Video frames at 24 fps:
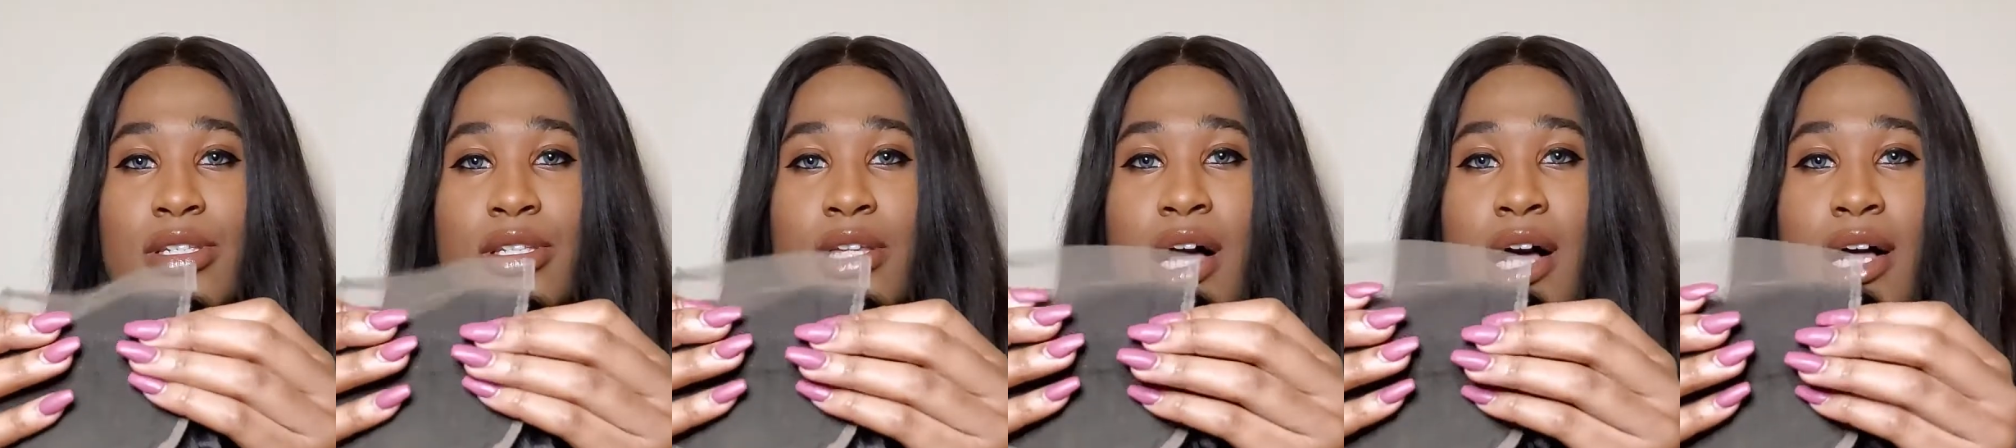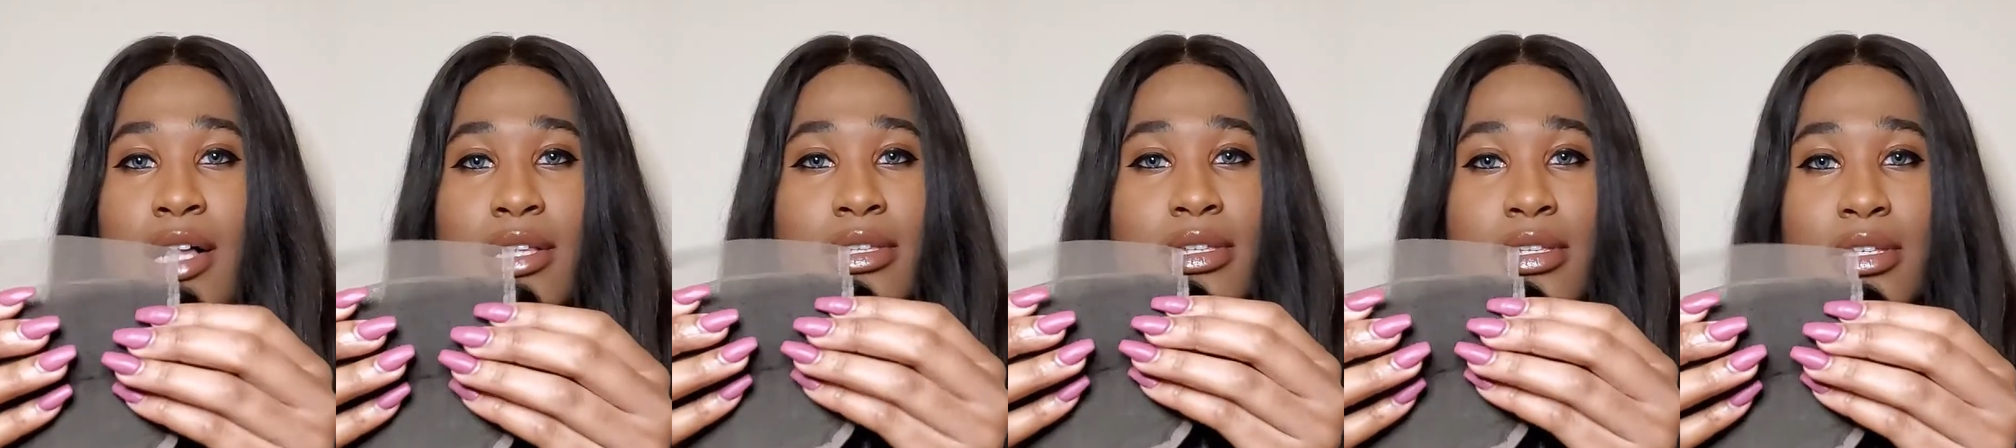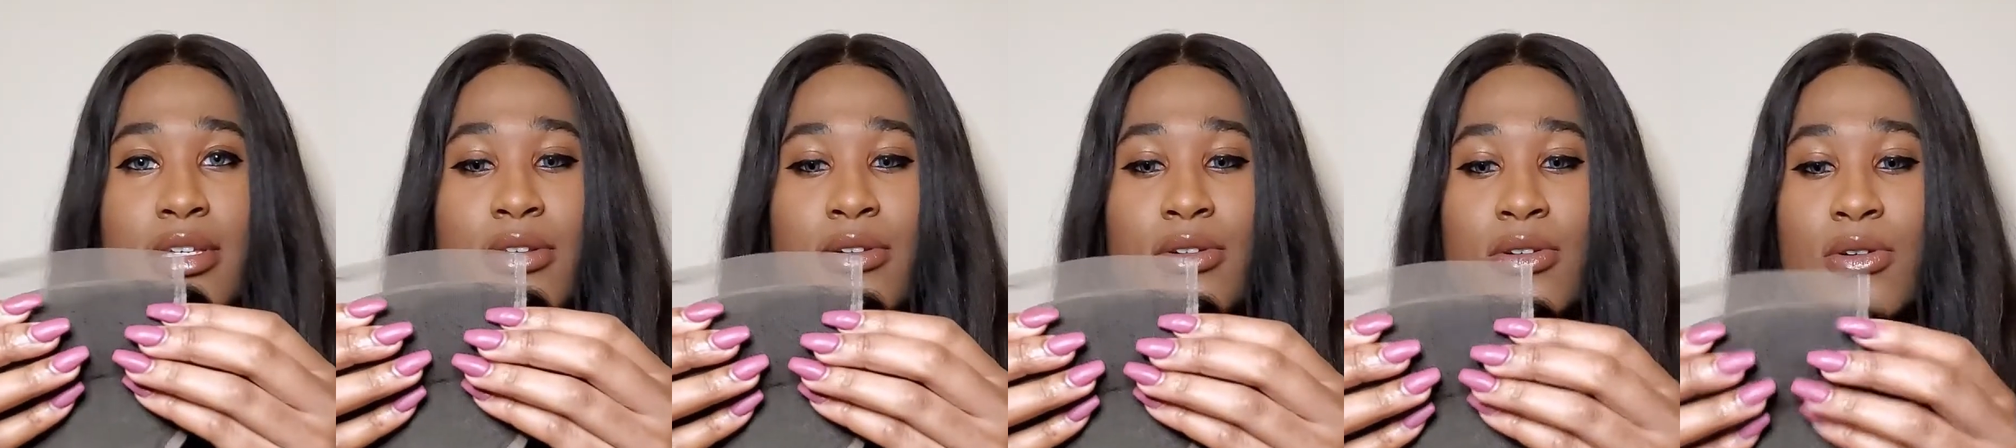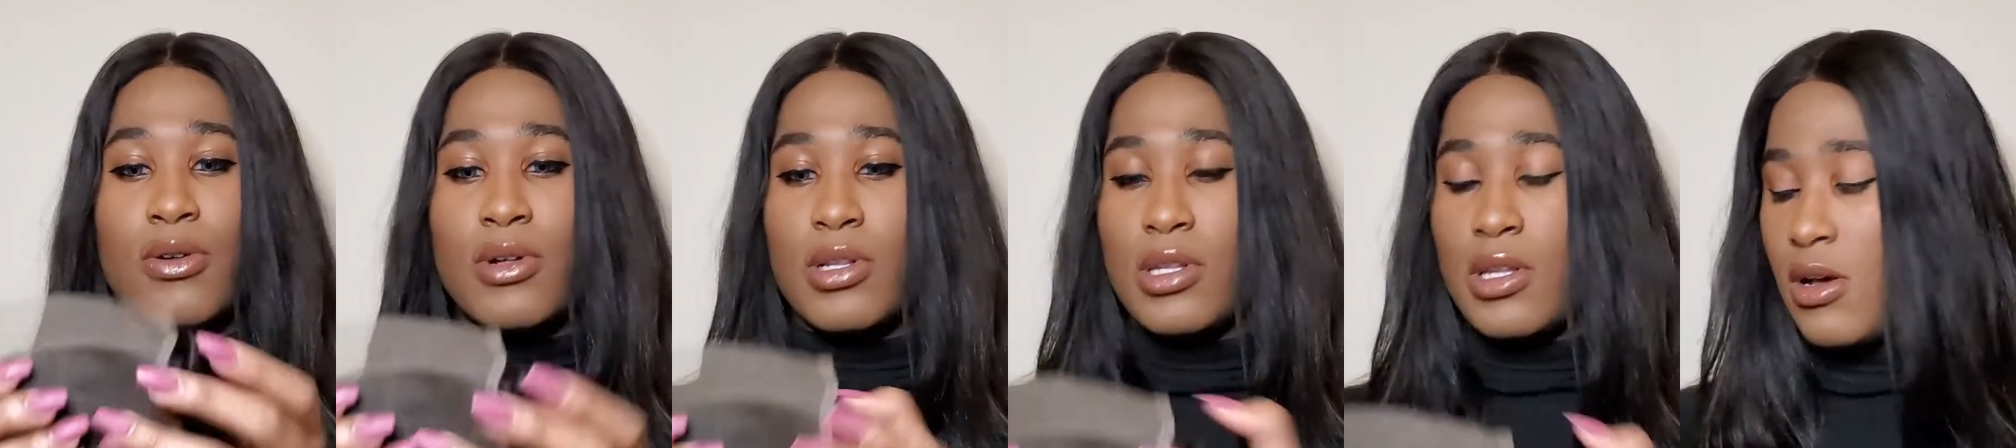knots, it'll
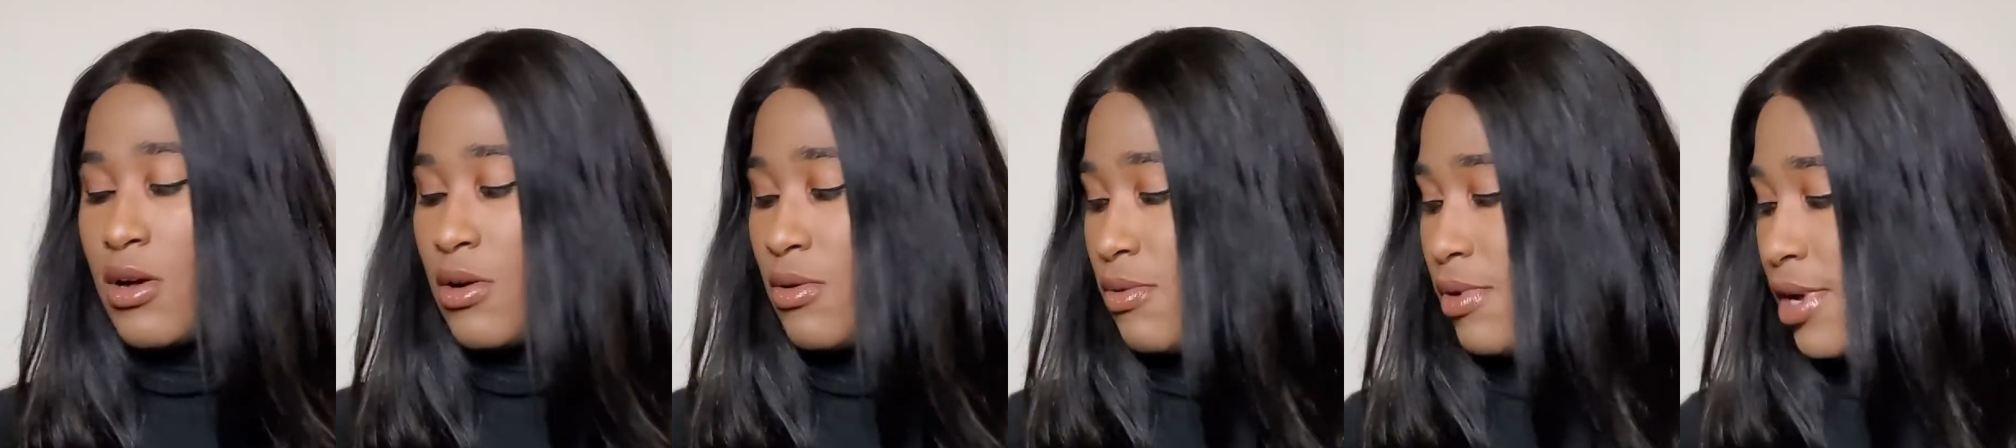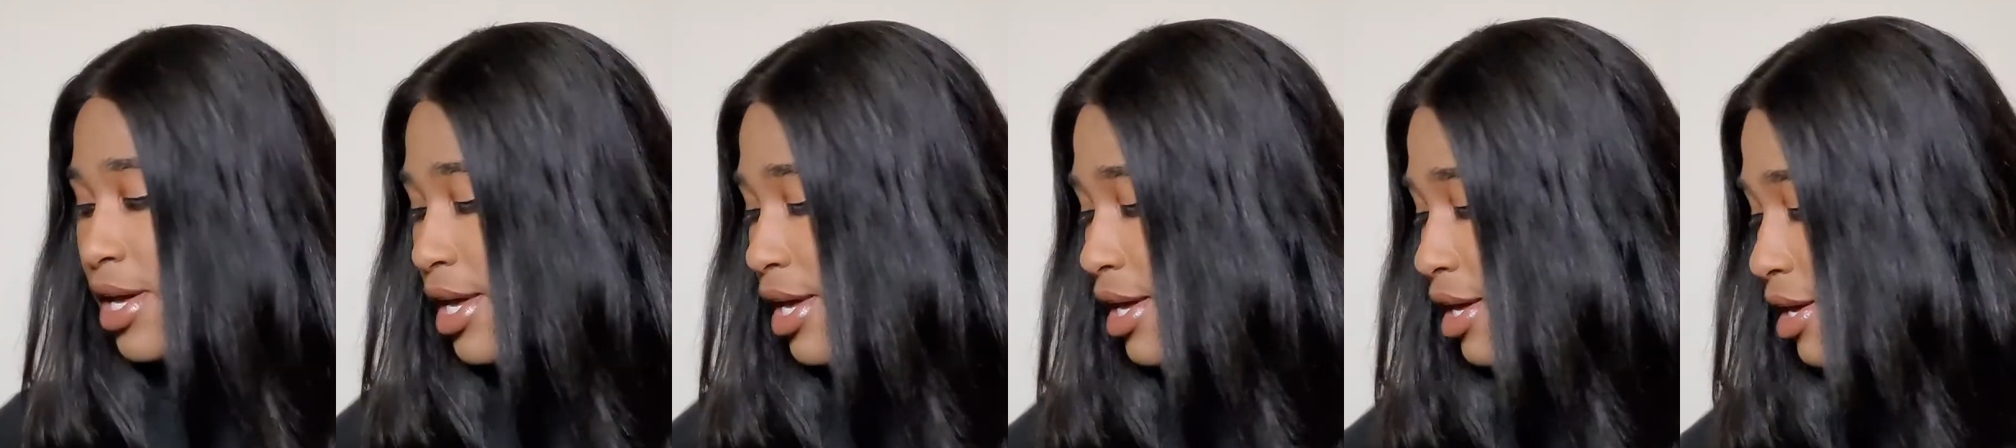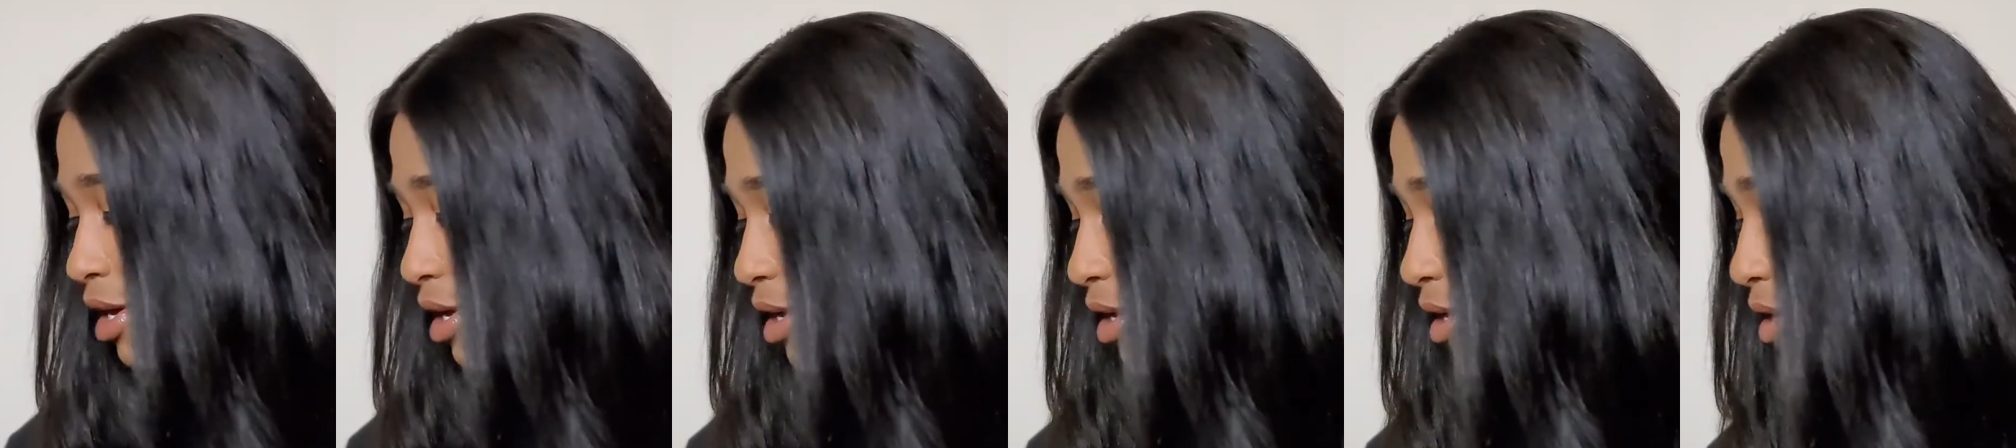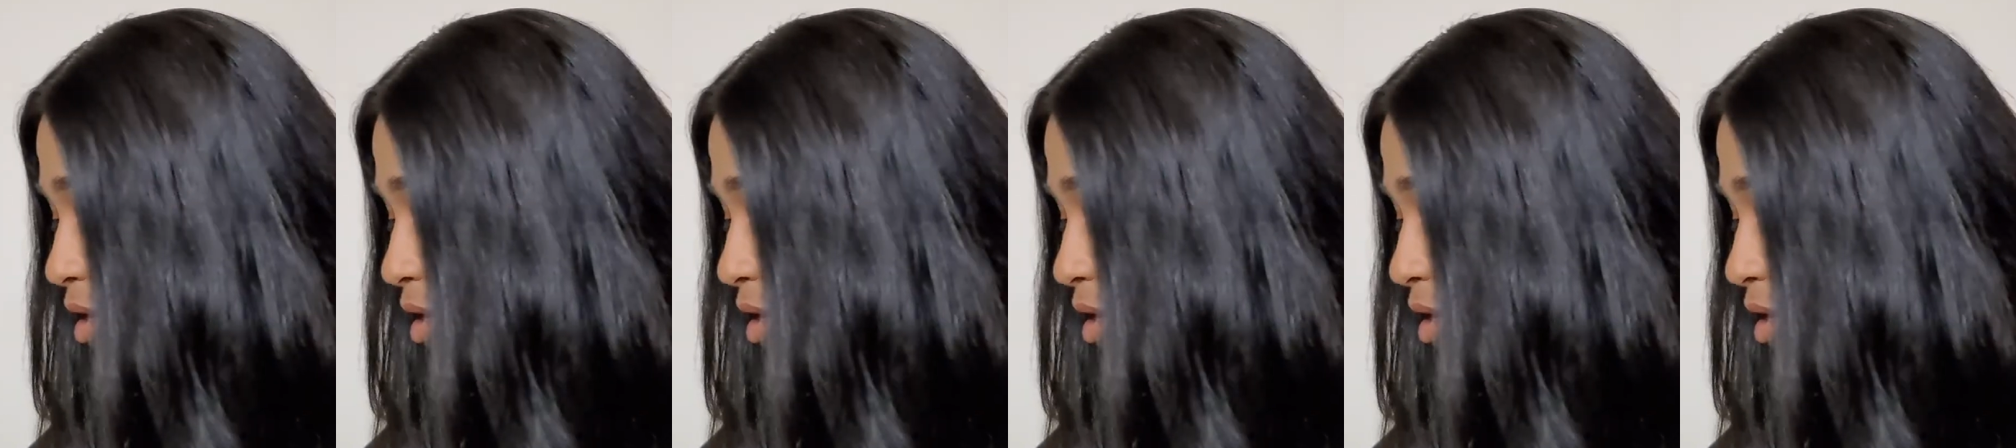go a long way.